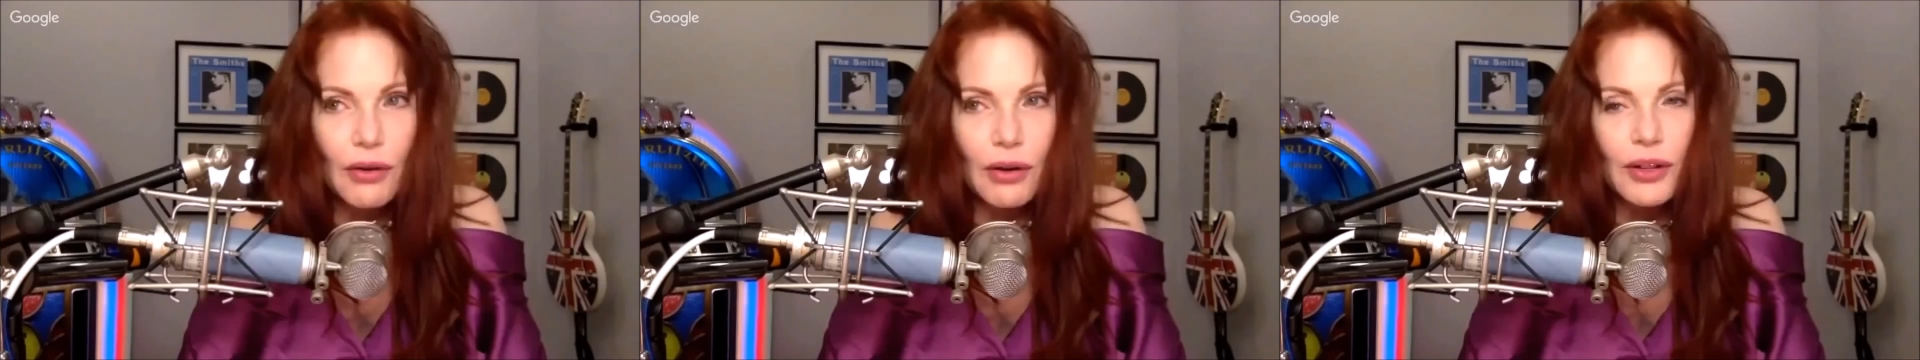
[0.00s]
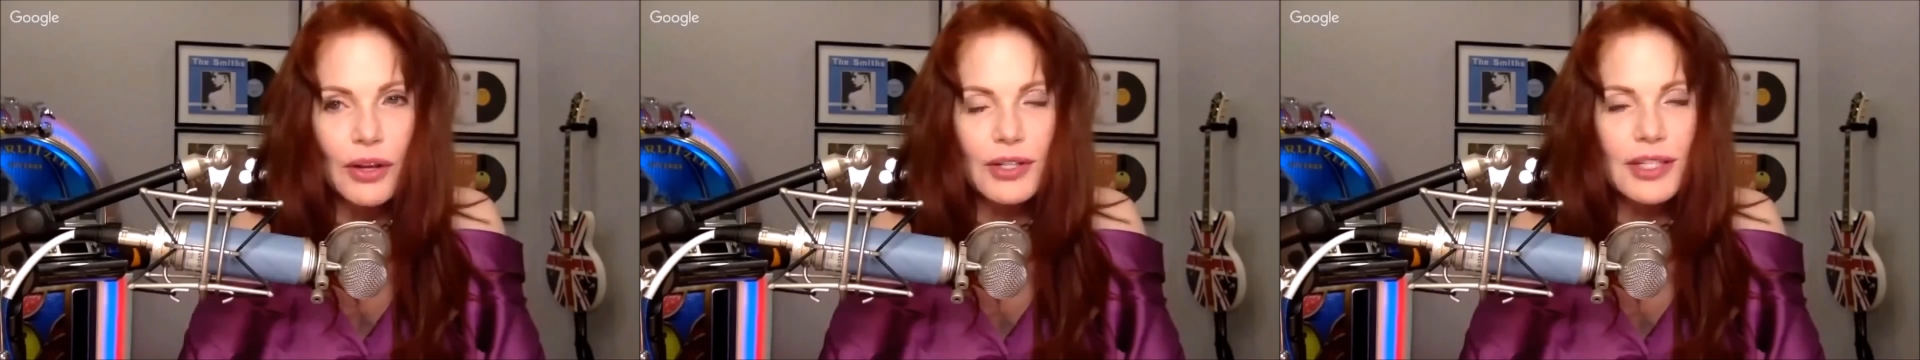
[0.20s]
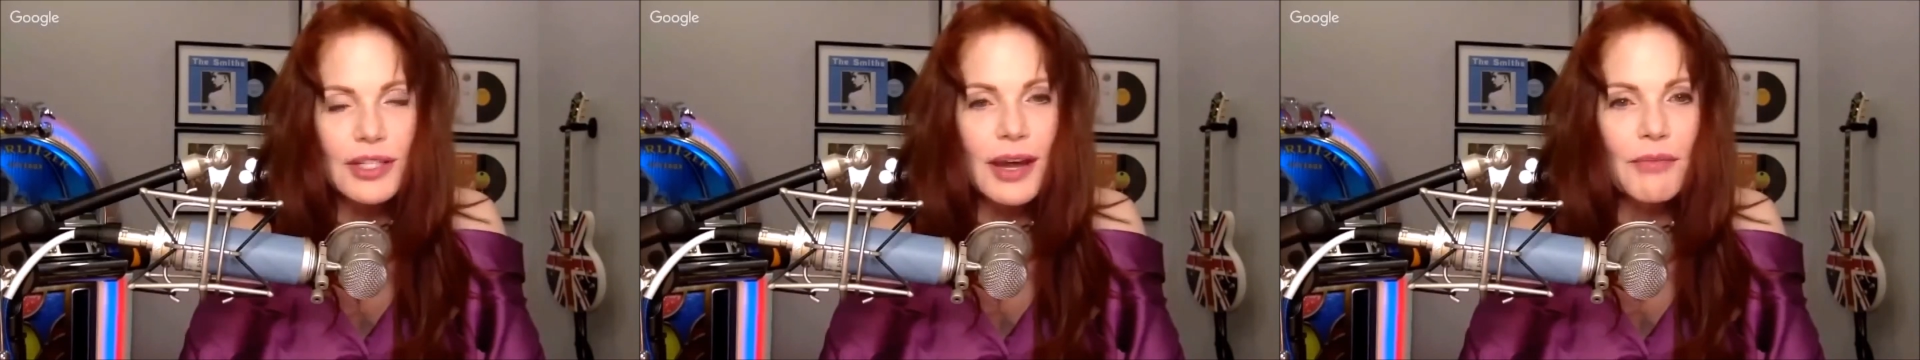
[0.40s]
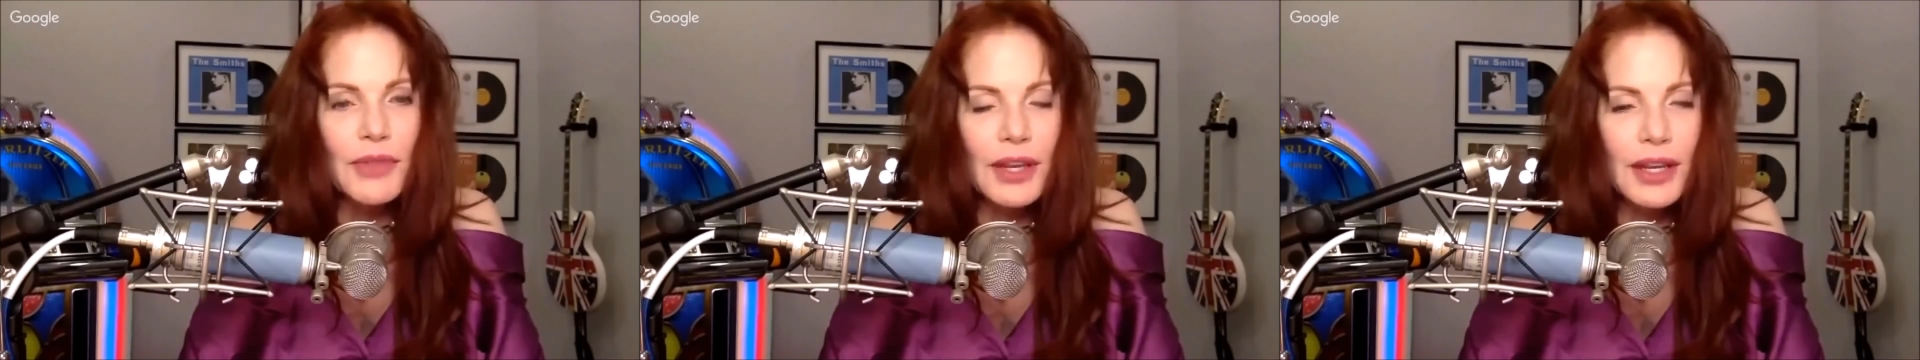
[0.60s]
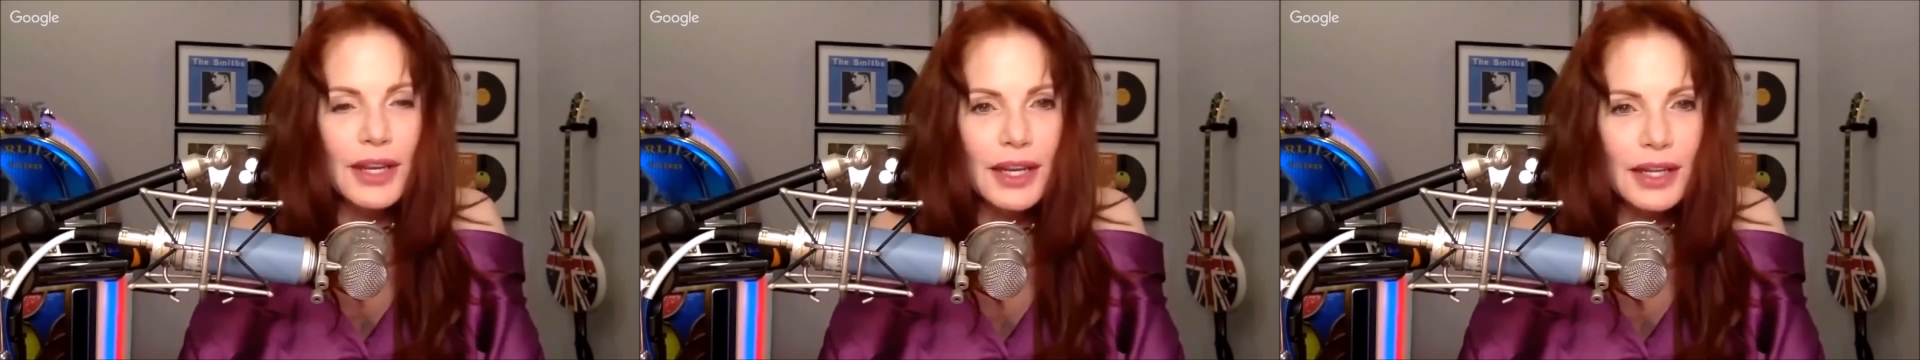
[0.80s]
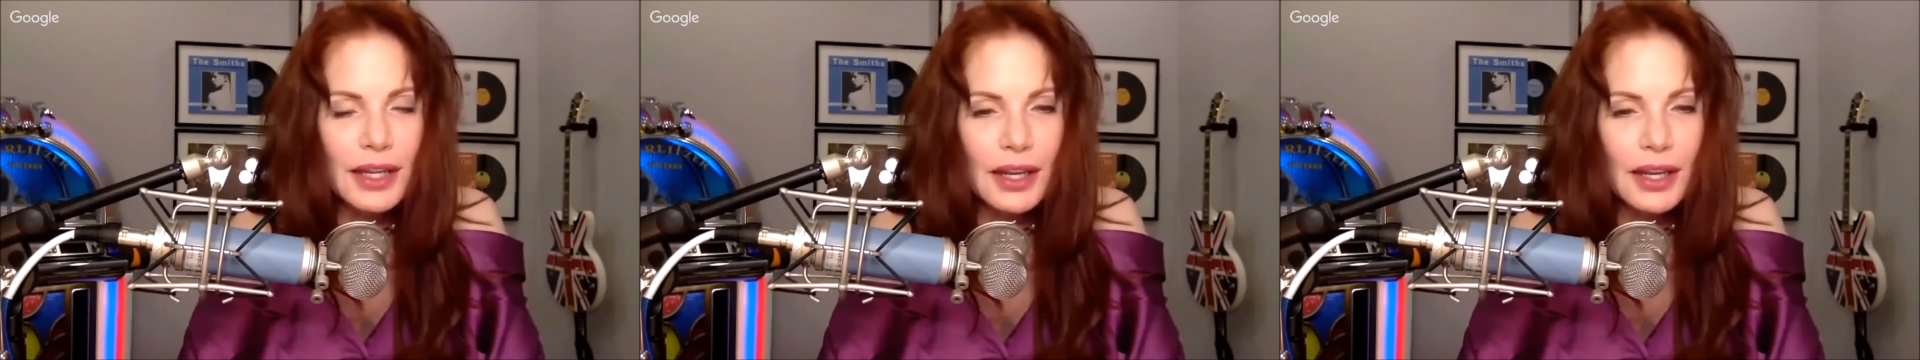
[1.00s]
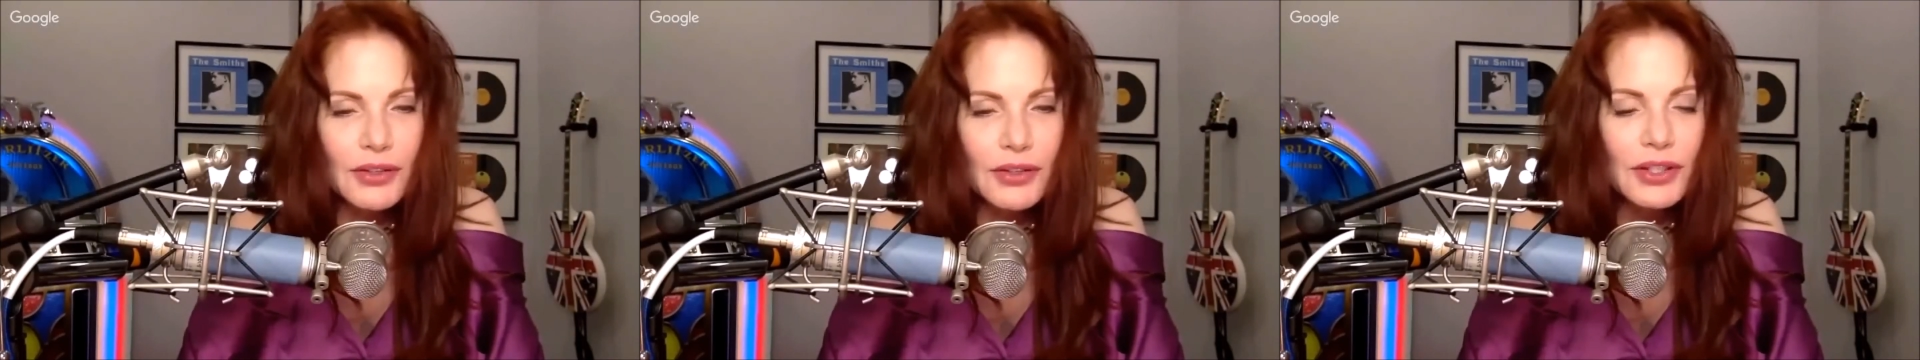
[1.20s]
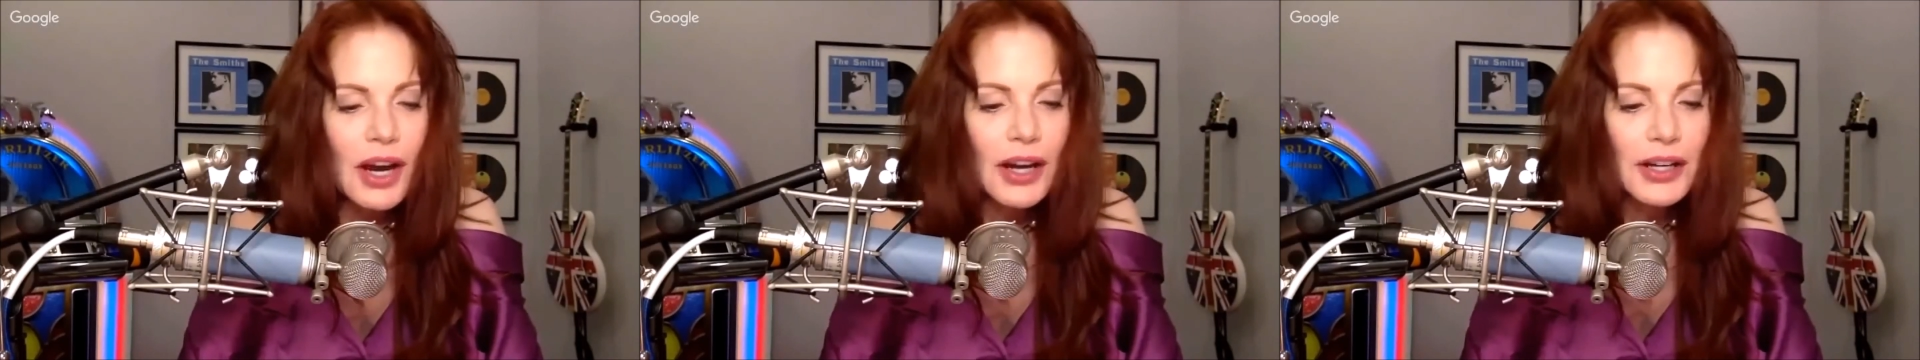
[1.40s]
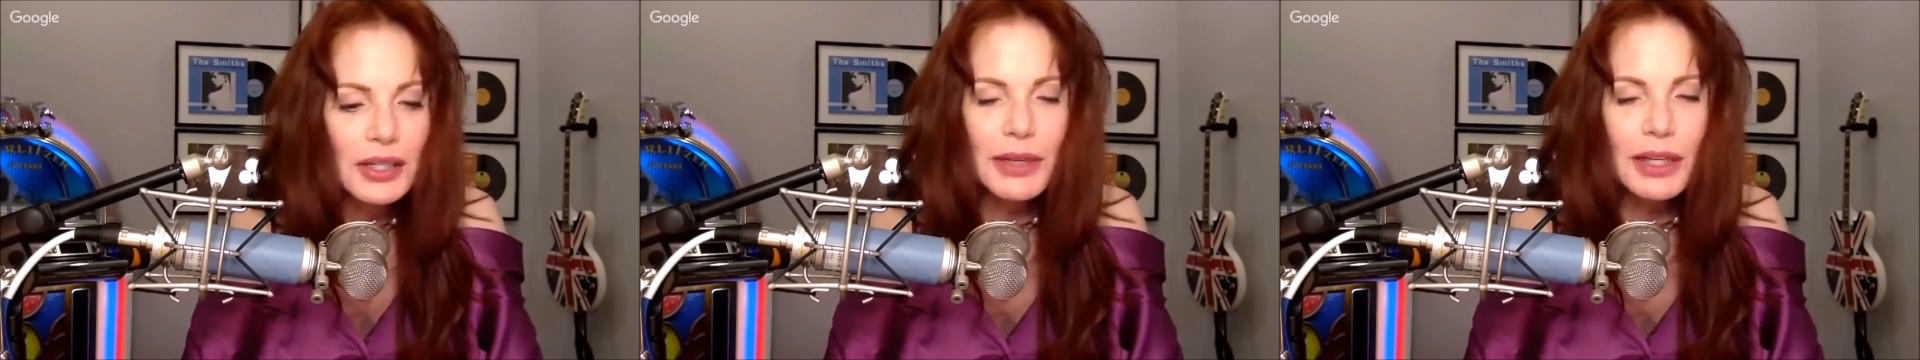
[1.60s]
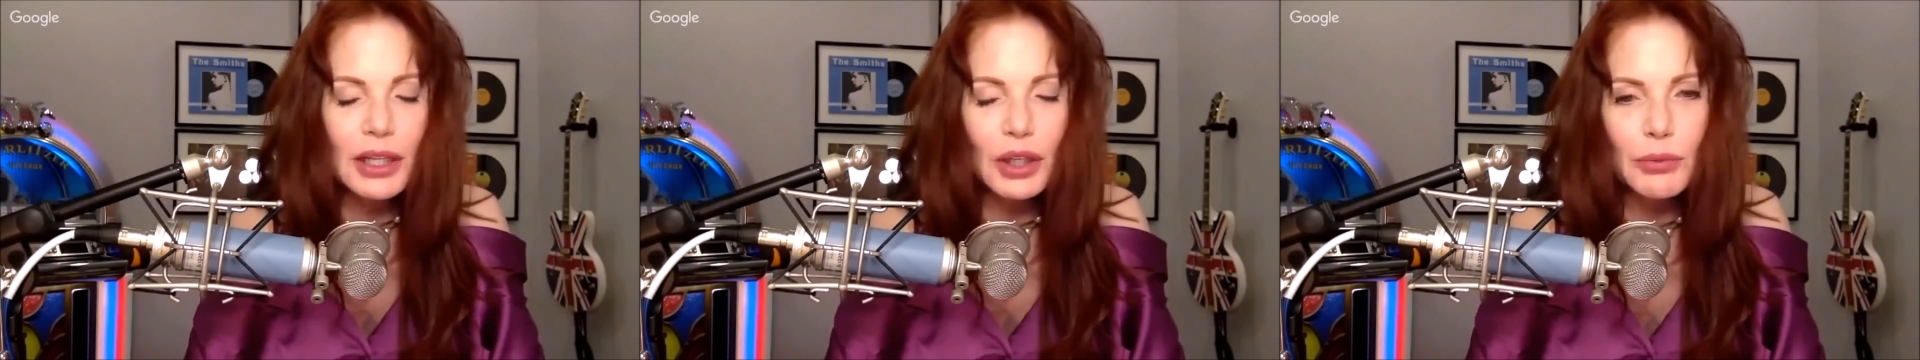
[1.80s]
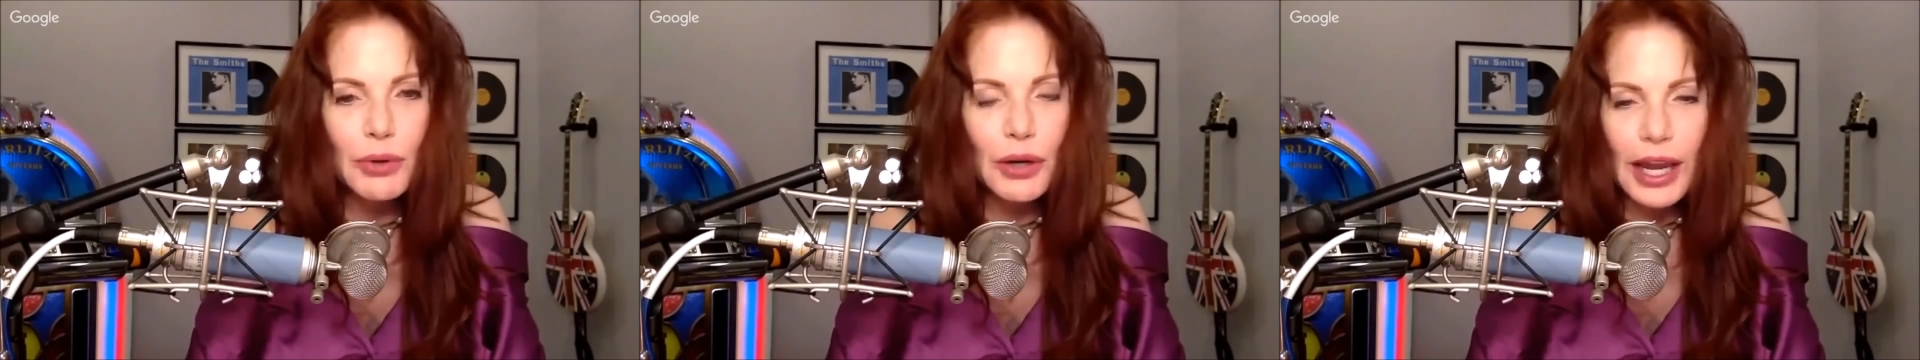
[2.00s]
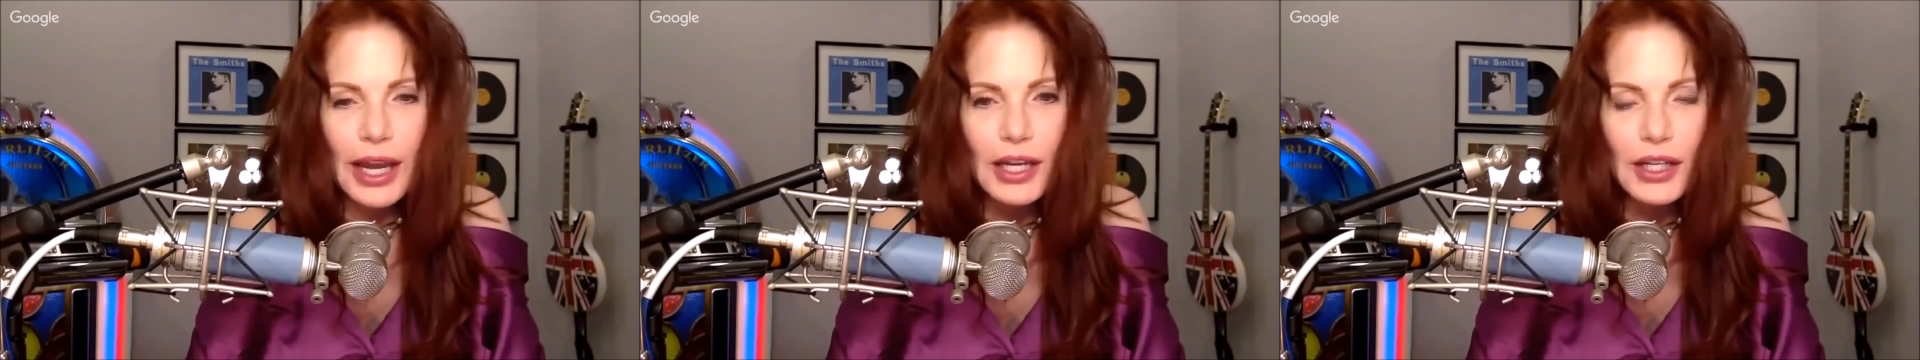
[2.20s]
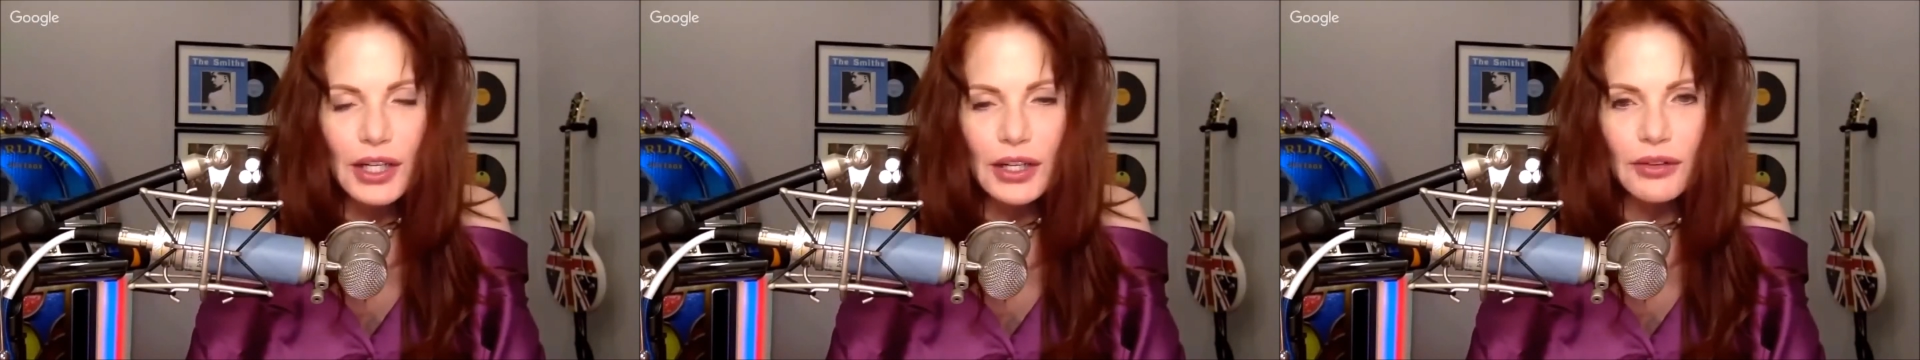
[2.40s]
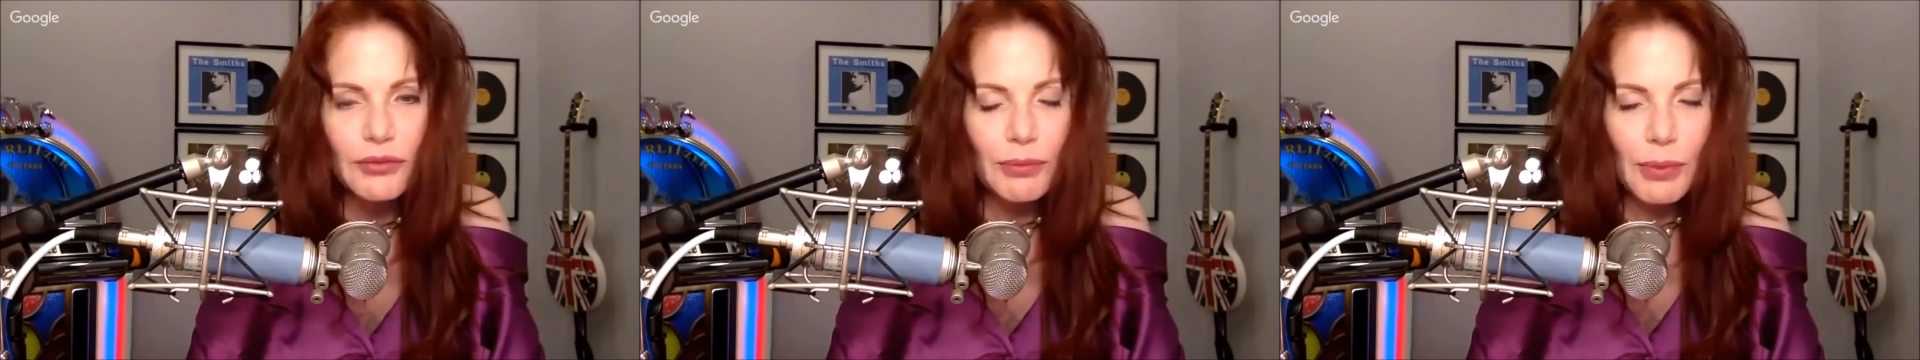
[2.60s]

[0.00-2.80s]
There's something in there. There's got to be lubrication of